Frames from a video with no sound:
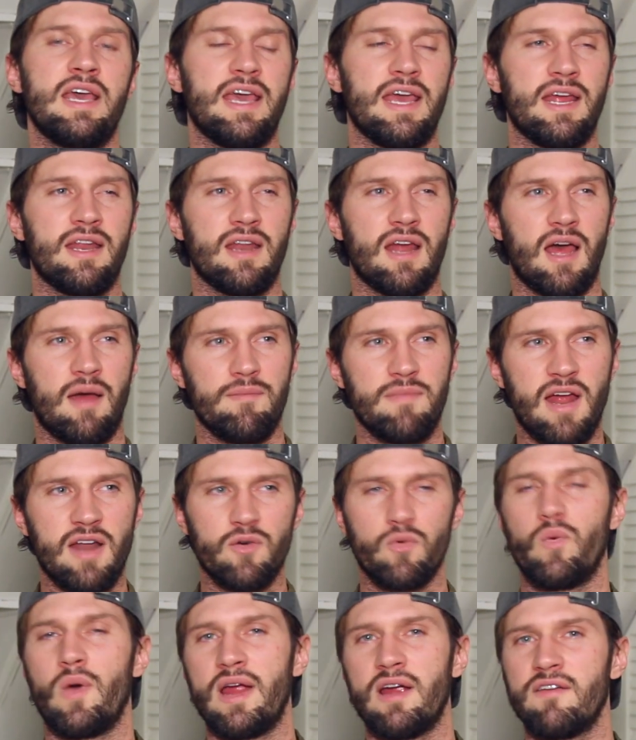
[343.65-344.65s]
And I'm not
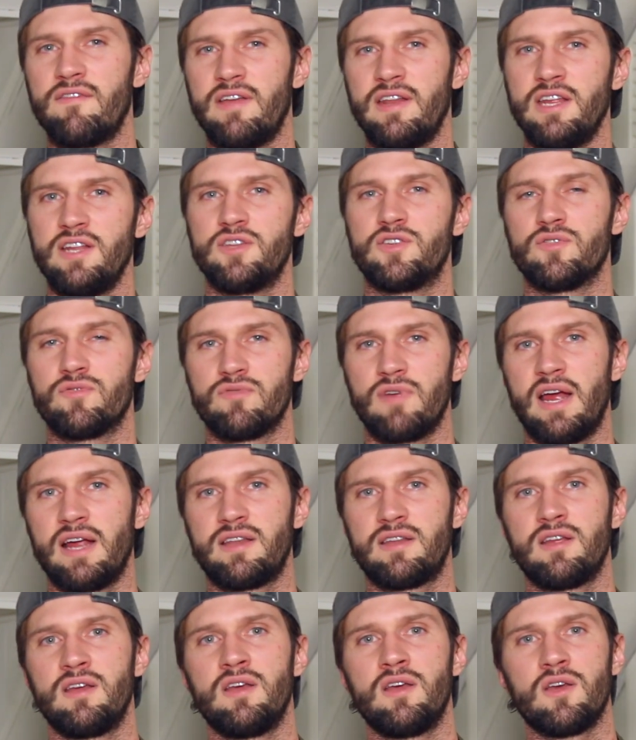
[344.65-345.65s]
aware of any
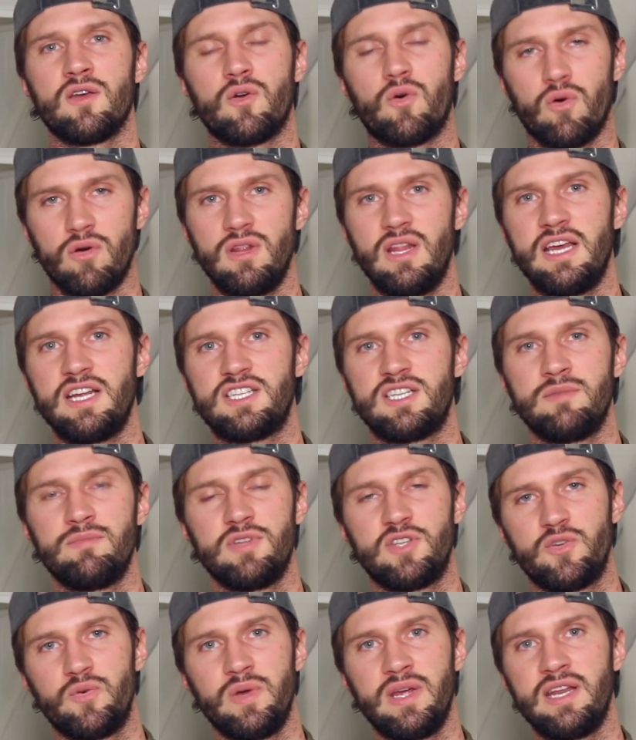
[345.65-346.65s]
direct correlation
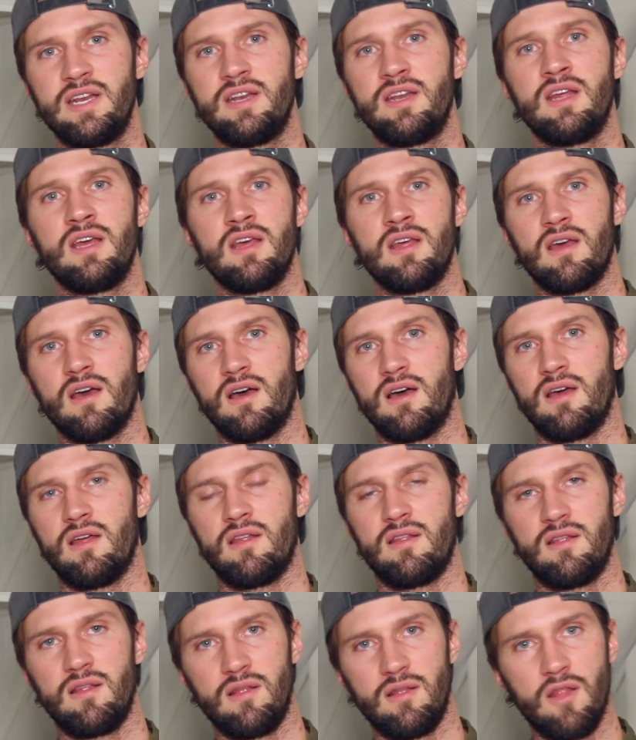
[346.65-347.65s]
between
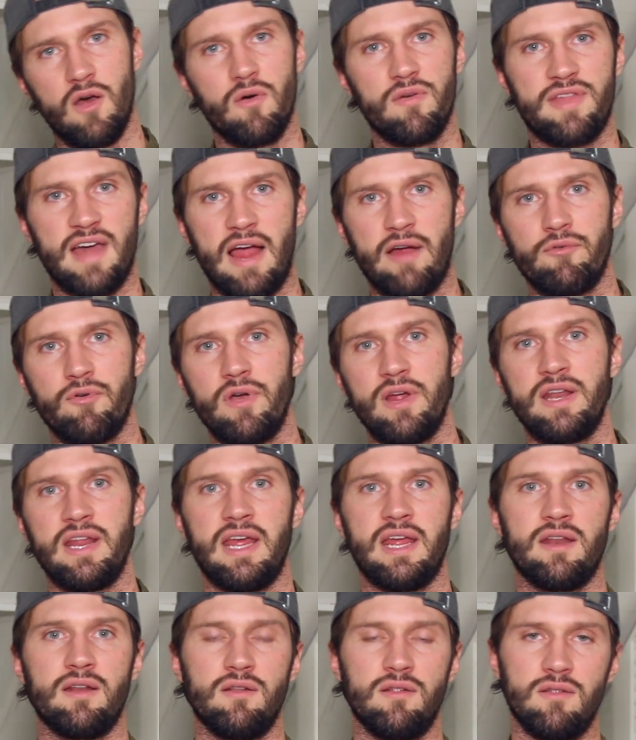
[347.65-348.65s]
low thyroid
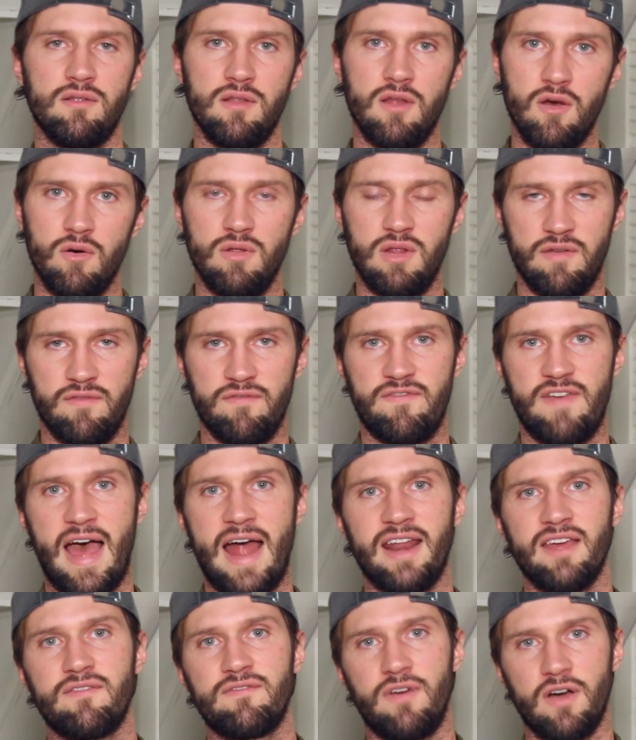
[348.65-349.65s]
and low
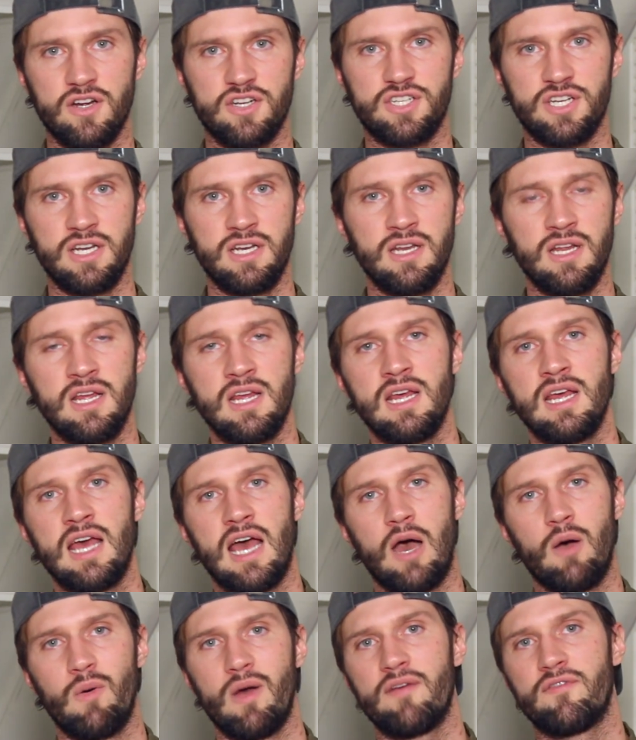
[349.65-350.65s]
lymphatic function.
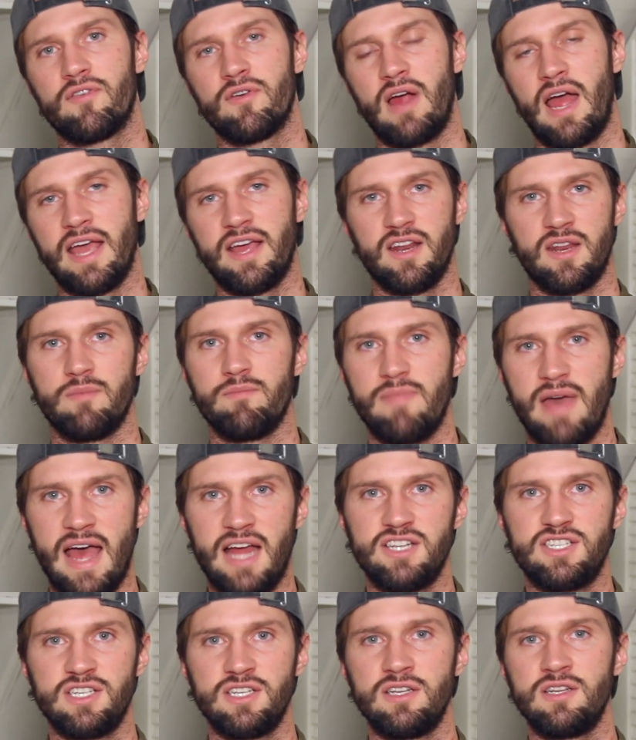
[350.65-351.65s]
However, I could
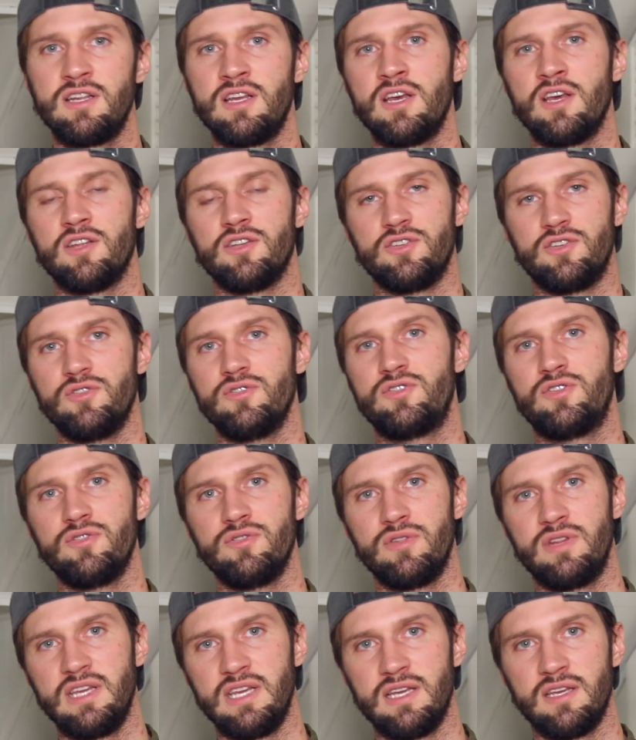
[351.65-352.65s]
imagine, due
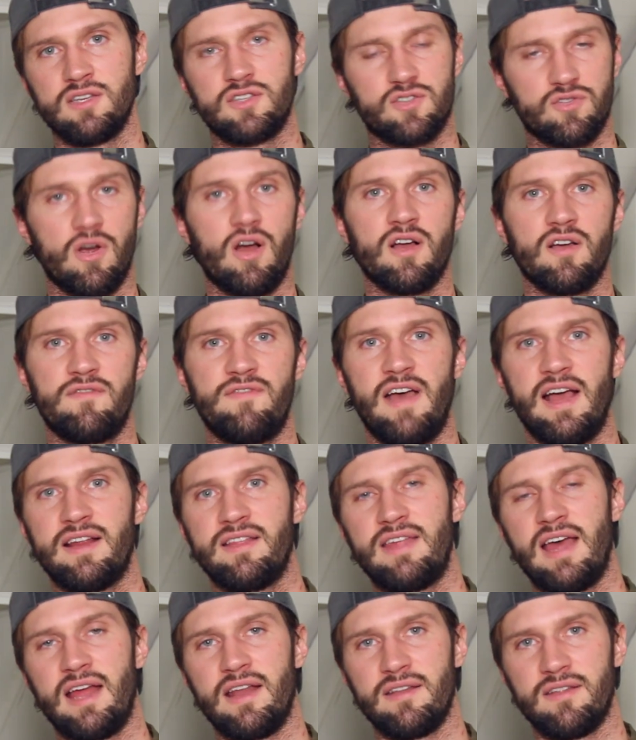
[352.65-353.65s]
to the strong
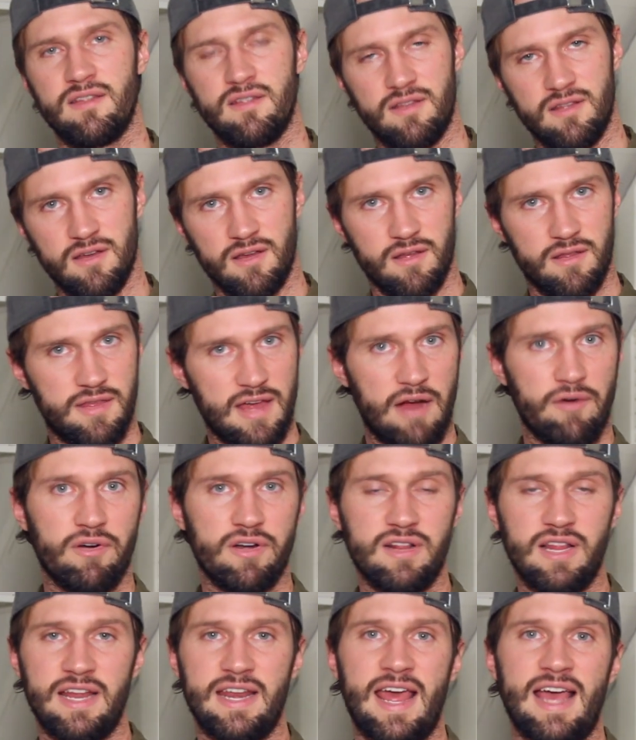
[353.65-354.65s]
effect that the
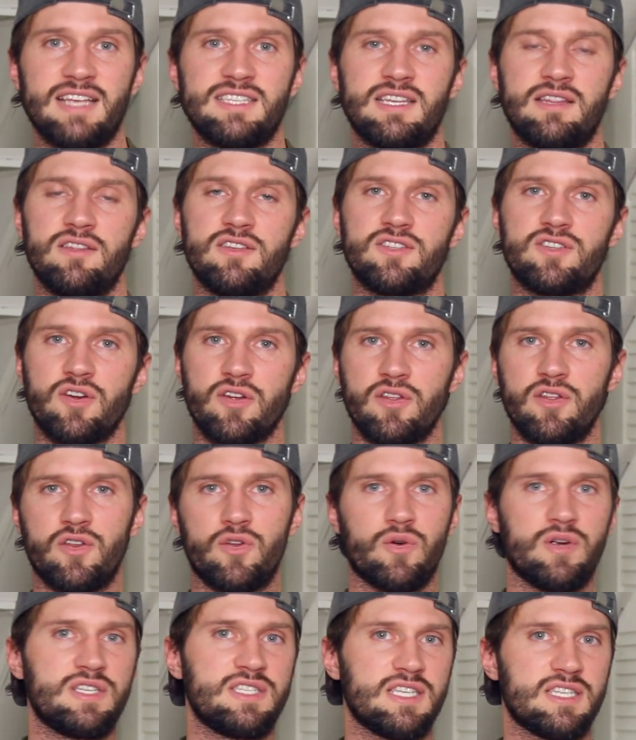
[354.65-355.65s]
thyroid gland has on the
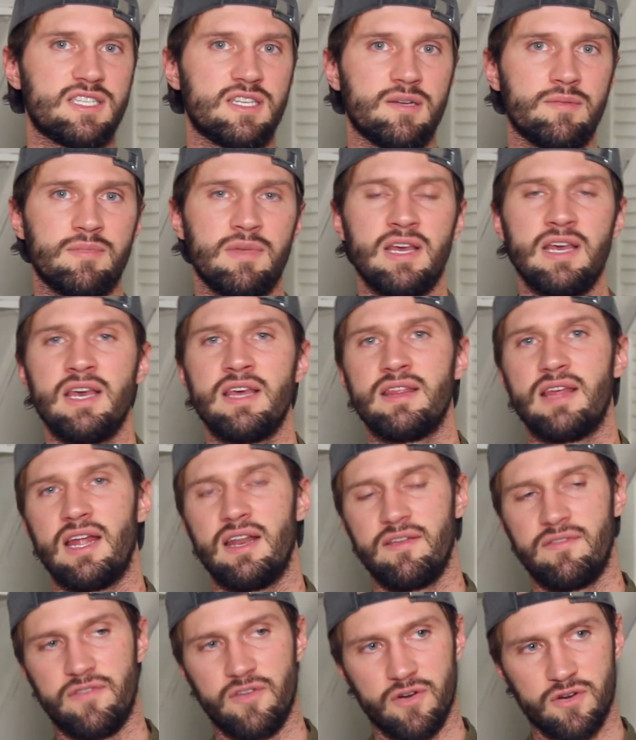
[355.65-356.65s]
circulatory system, that
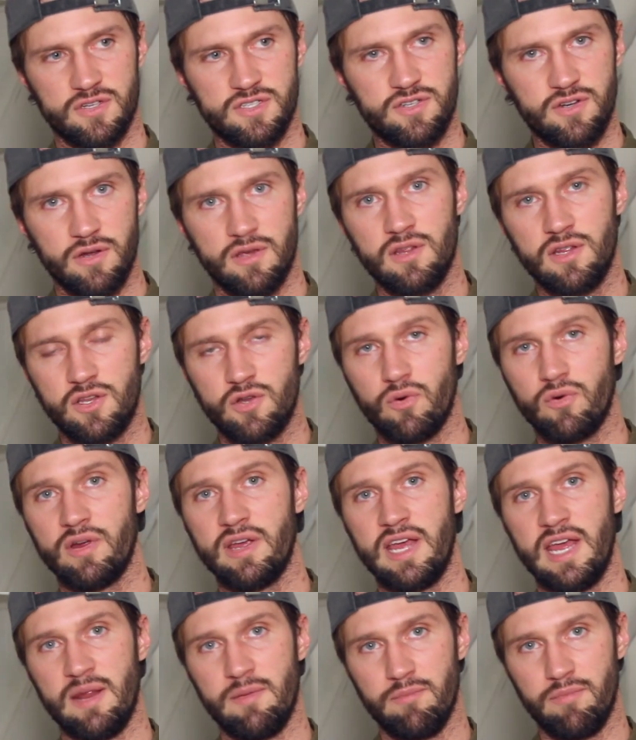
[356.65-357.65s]
if your
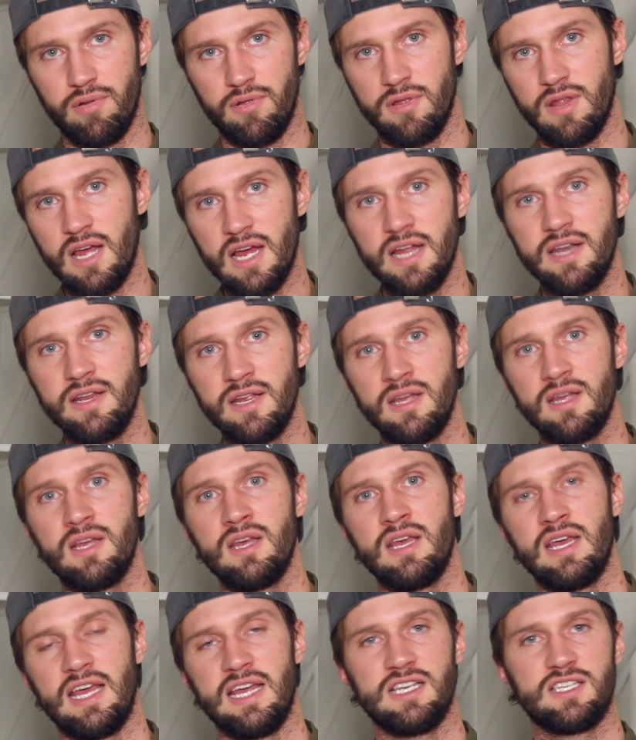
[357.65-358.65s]
circulatory and blood
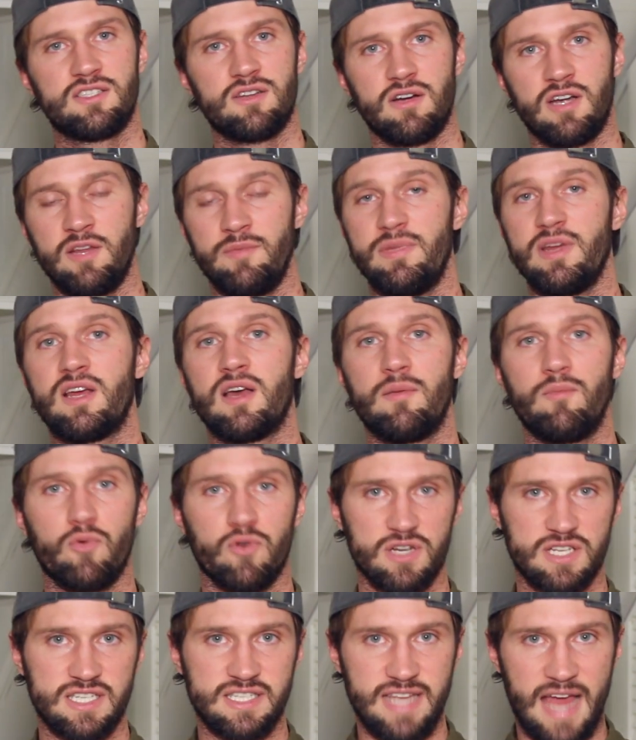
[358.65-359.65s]
is starting to become
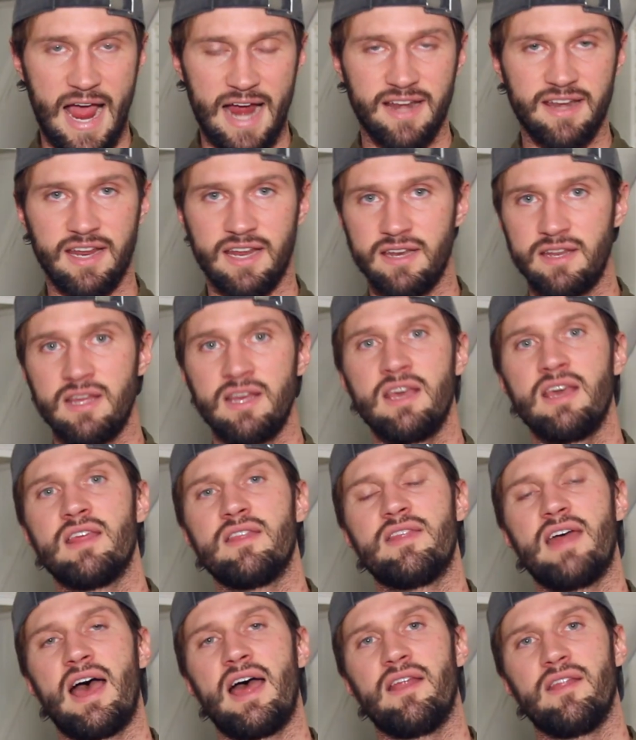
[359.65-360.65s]
more stagnant,
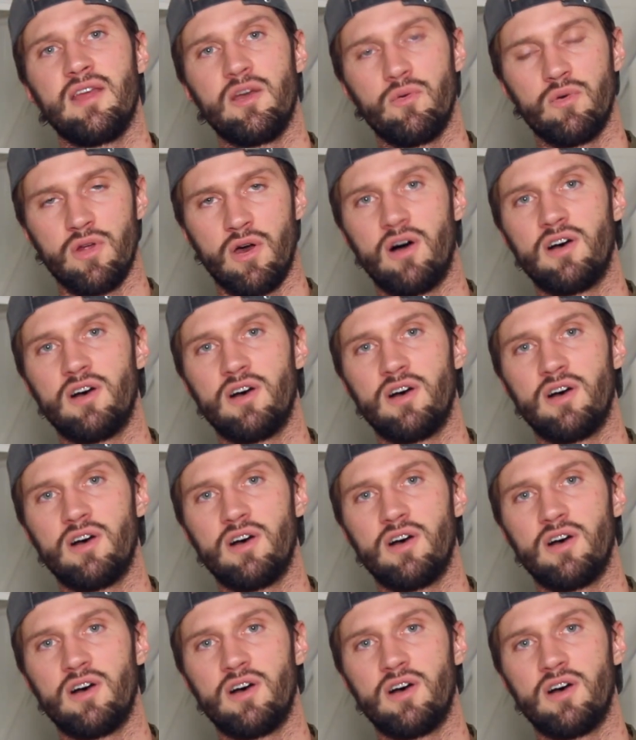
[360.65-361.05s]
that it will